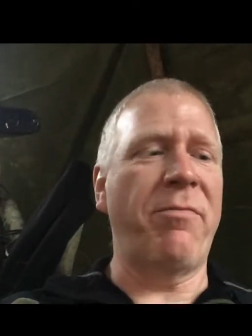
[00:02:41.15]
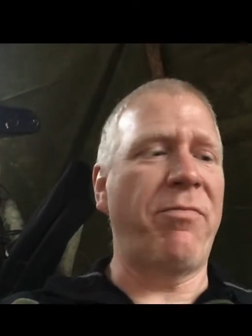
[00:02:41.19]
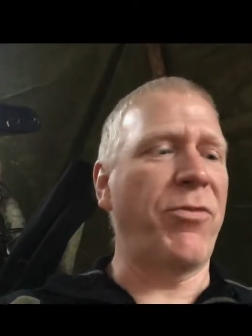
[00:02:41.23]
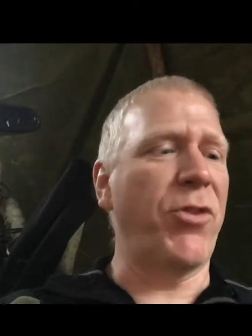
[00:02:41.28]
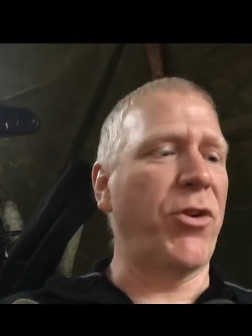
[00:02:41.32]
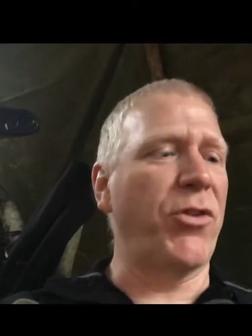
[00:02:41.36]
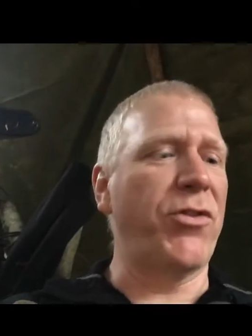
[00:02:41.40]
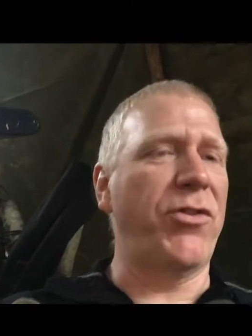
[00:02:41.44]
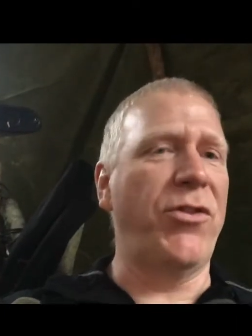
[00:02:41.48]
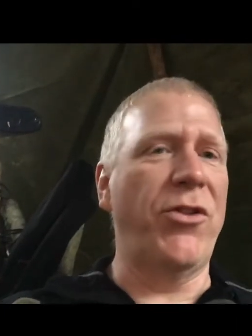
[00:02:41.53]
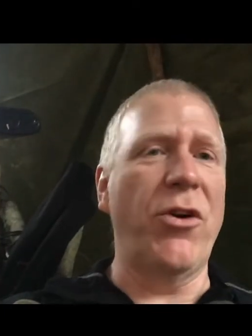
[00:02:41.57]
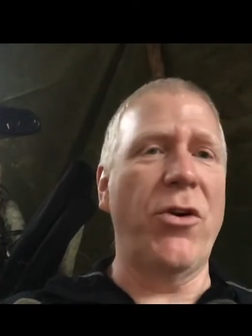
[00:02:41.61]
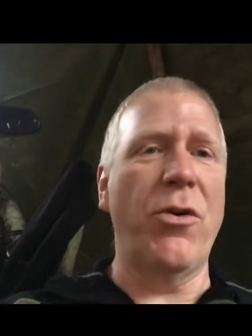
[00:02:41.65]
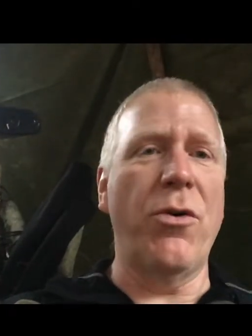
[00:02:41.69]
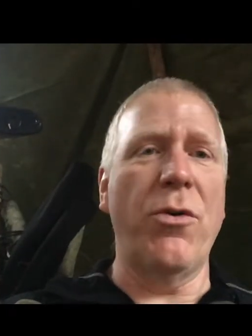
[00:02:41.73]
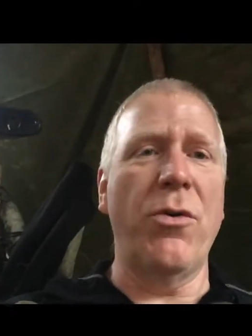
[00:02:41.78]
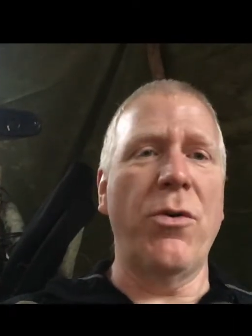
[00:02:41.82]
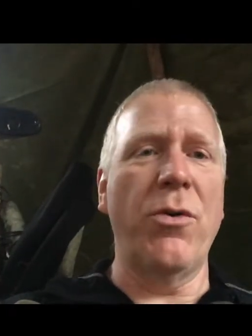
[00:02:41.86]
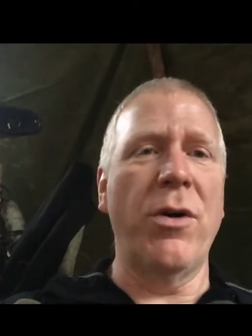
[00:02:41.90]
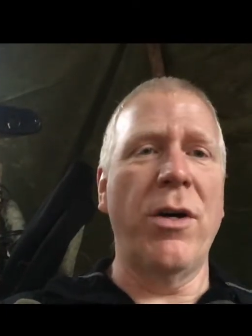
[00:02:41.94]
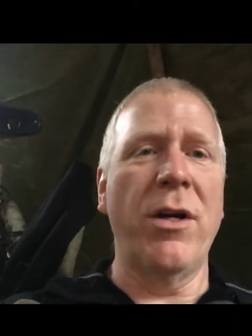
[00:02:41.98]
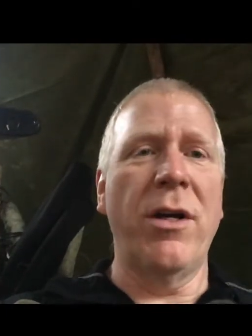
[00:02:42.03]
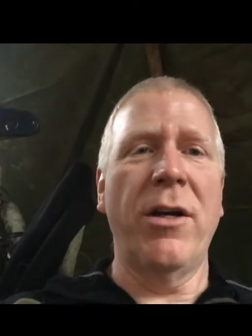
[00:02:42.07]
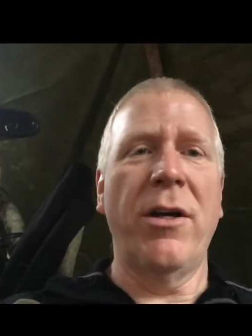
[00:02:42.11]
There's
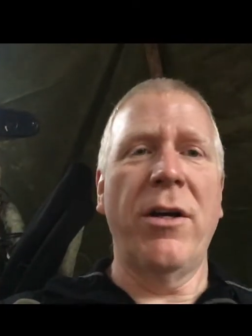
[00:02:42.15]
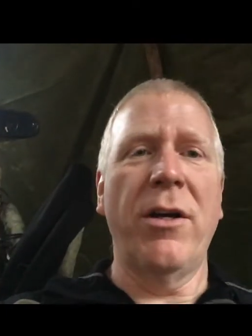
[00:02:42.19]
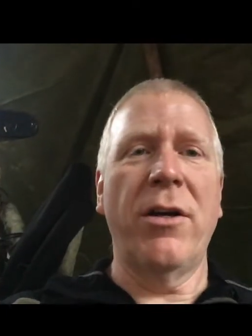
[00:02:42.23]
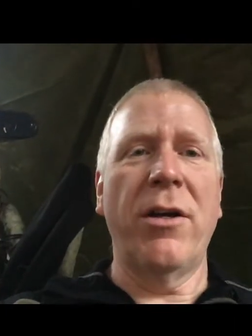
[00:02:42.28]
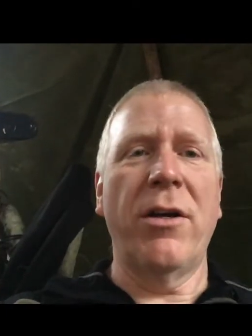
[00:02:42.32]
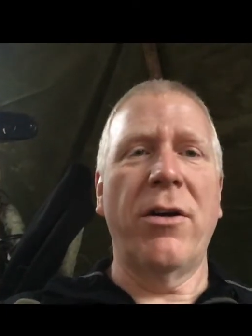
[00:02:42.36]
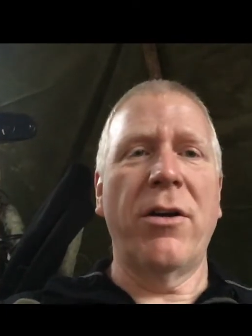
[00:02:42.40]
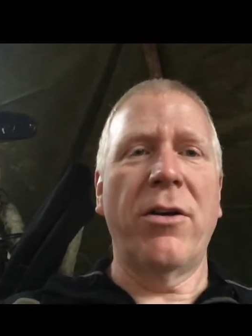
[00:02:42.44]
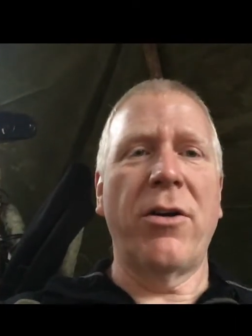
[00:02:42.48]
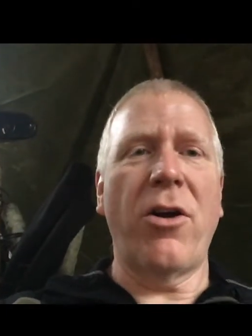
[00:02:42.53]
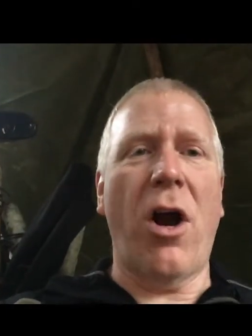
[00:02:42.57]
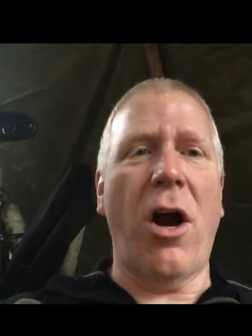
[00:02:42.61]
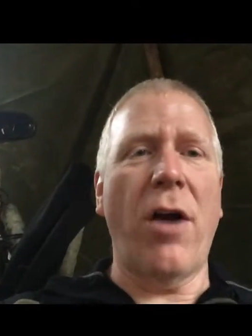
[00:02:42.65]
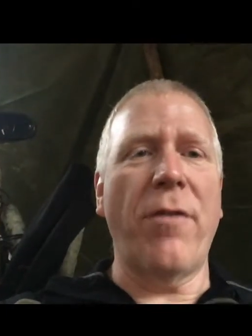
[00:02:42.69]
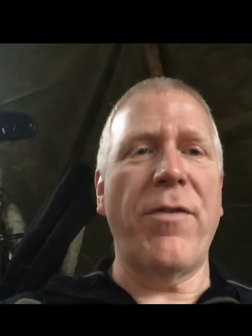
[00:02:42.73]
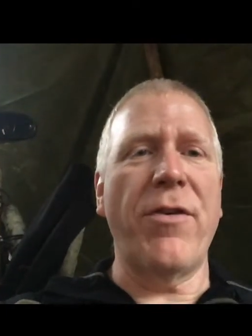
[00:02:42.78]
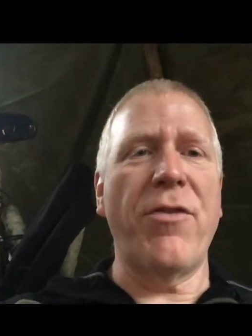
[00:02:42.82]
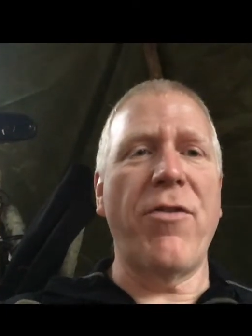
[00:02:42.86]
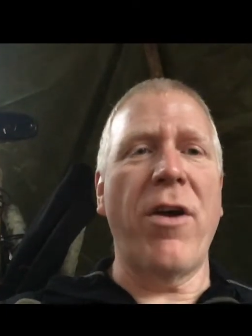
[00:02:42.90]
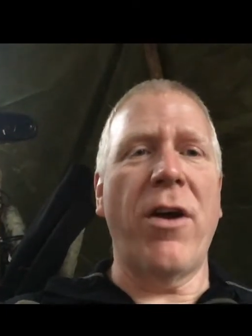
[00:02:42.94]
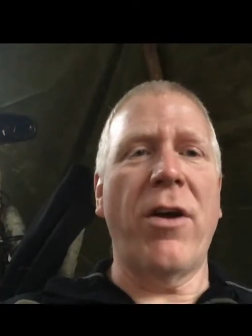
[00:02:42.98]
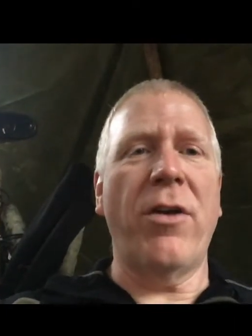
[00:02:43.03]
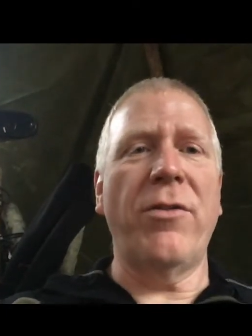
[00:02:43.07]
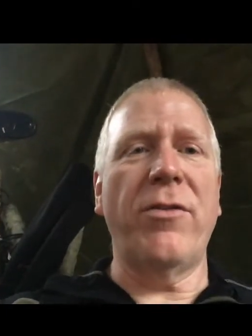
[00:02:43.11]
no coffee
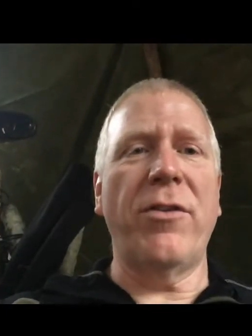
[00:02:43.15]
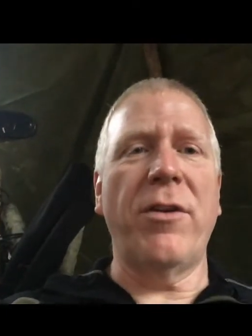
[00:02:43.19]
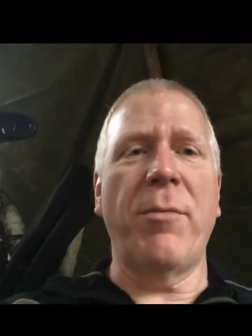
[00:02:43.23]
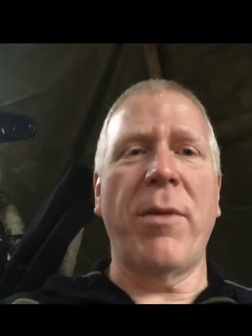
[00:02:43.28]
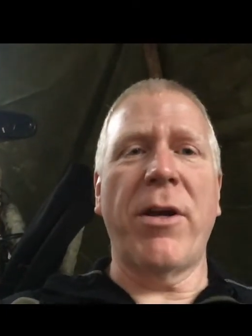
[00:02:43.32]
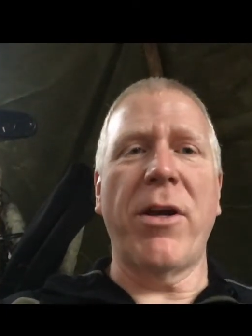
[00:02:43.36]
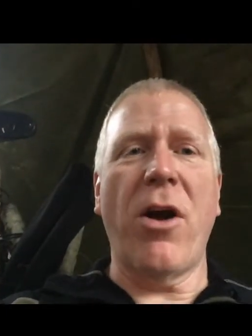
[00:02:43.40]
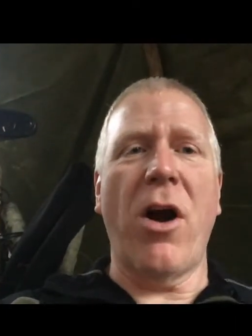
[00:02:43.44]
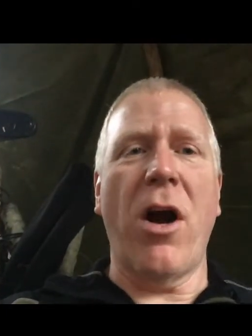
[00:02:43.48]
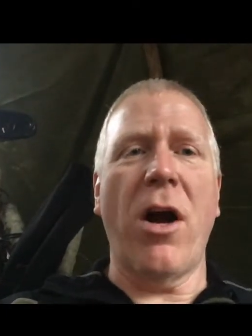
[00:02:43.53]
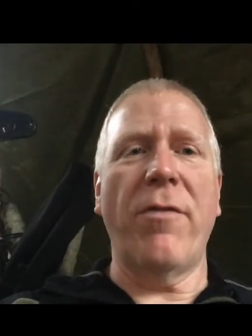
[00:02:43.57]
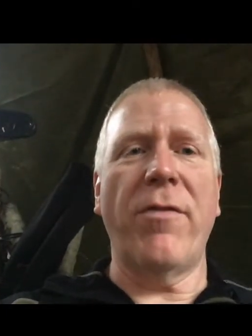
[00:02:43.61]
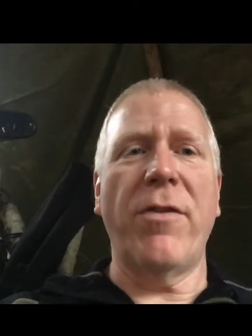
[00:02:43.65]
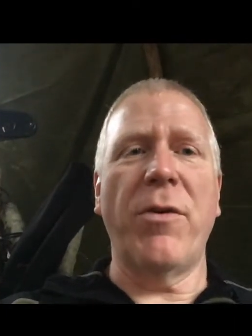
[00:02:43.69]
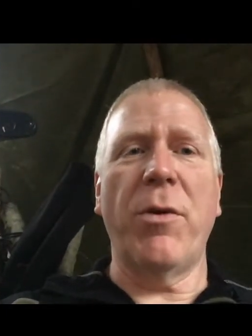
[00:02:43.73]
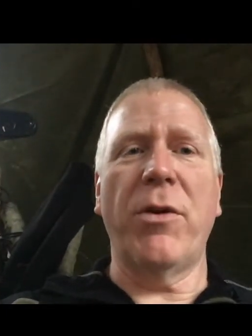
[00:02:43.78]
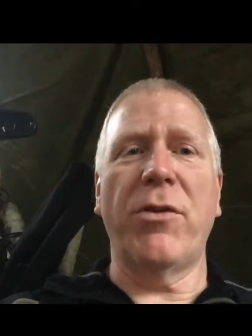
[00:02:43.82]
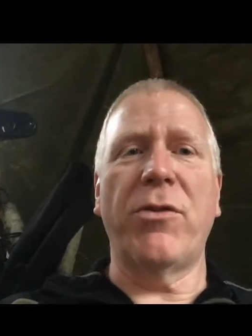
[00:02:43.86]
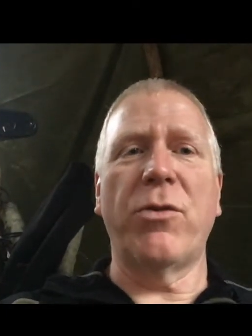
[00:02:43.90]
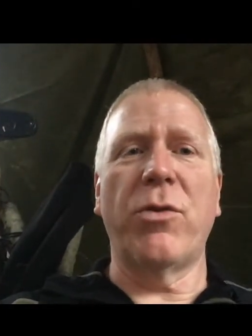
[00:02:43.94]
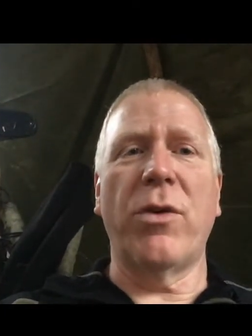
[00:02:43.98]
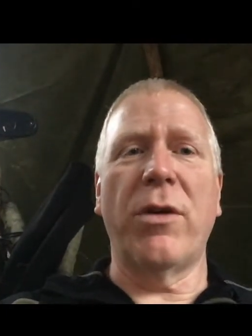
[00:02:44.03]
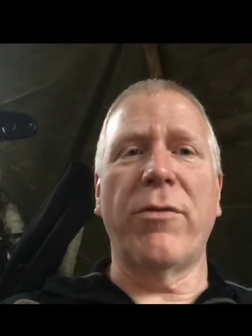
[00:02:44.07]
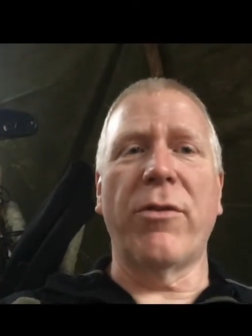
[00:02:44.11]
grounds in my coffee
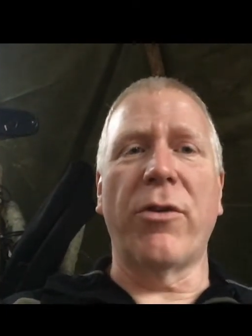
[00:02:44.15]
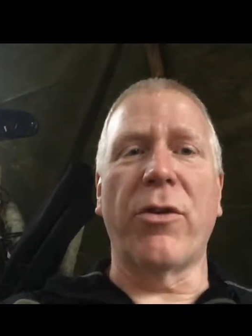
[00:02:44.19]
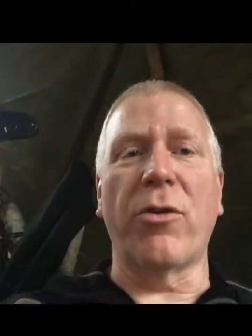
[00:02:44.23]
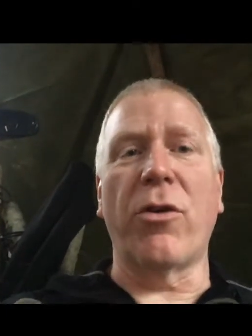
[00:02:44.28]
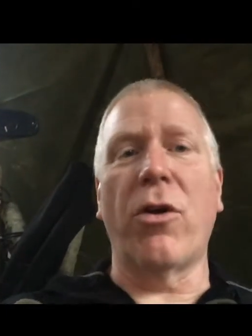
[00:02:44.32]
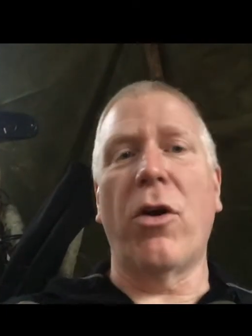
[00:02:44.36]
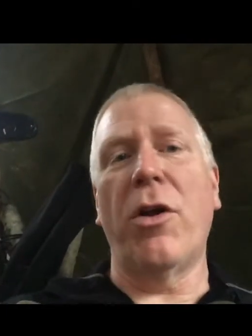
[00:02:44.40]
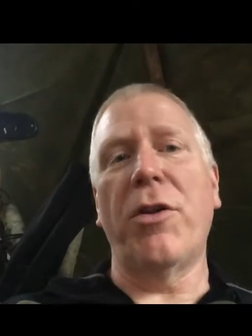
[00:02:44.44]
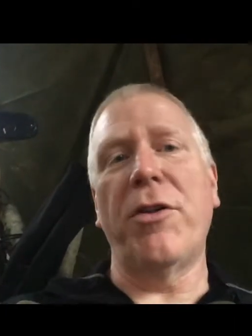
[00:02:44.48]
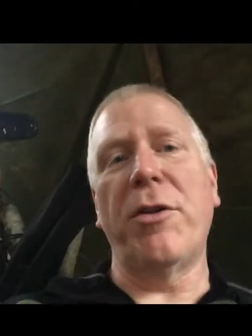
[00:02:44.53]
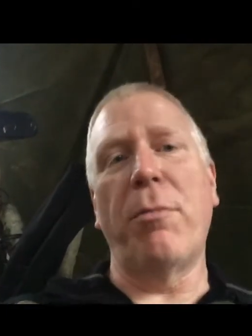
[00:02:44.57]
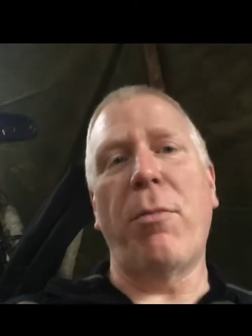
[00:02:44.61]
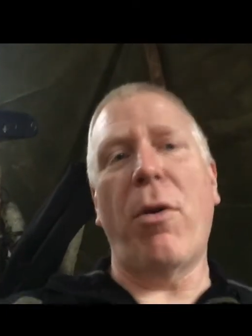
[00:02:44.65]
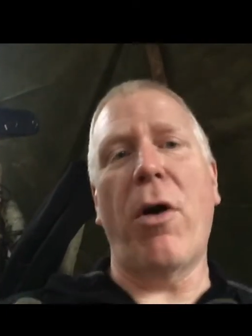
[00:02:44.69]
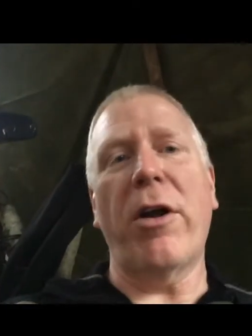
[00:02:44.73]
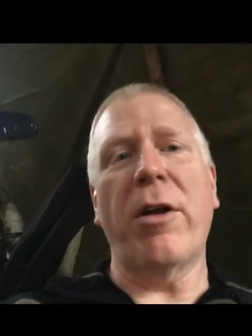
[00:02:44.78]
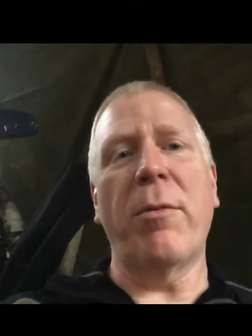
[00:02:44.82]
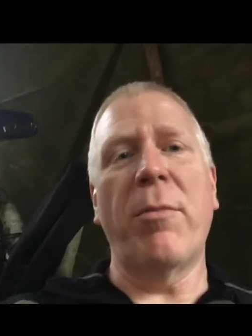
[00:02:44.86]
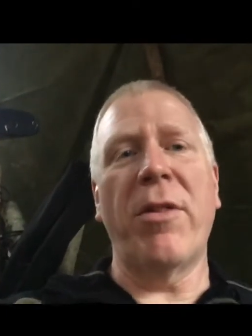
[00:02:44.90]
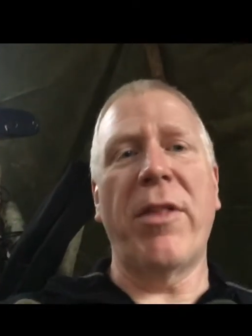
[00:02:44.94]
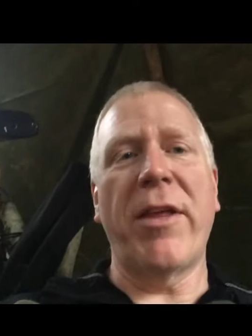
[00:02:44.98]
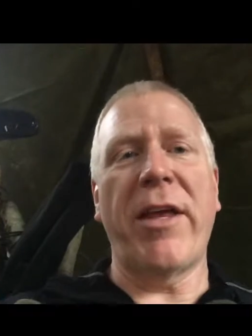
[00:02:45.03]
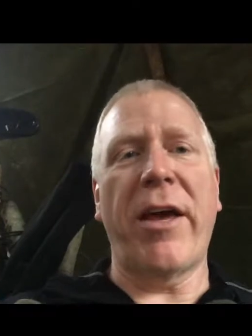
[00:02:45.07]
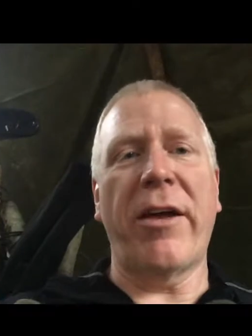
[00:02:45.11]
whatsoever. They're all at the
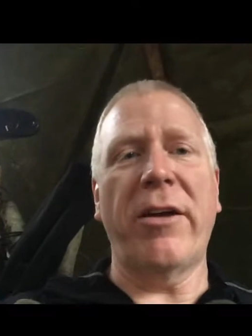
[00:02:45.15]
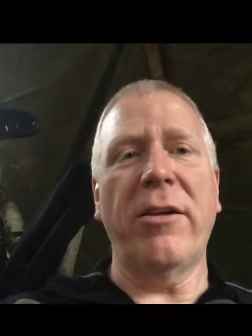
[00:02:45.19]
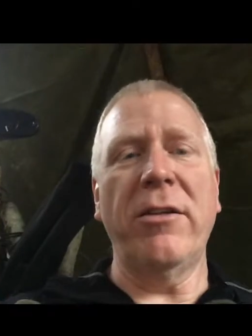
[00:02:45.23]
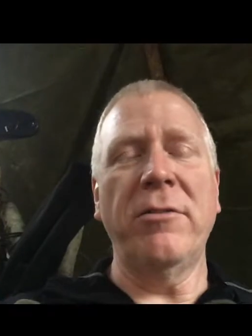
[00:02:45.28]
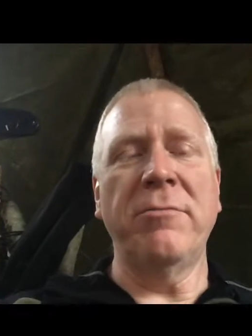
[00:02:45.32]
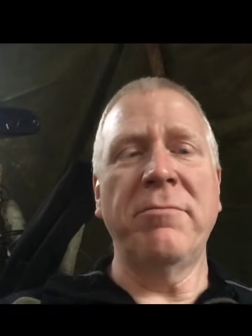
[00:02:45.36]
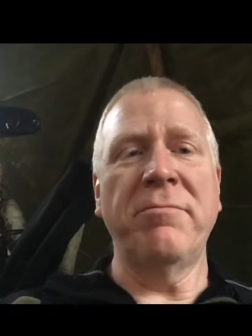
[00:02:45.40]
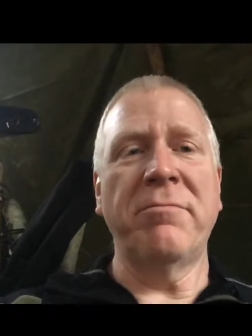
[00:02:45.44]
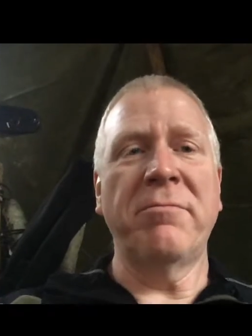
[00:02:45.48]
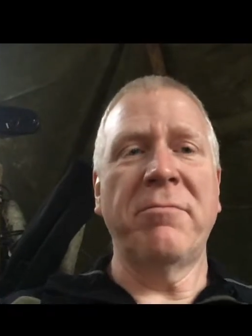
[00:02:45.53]
bottom of the kettle.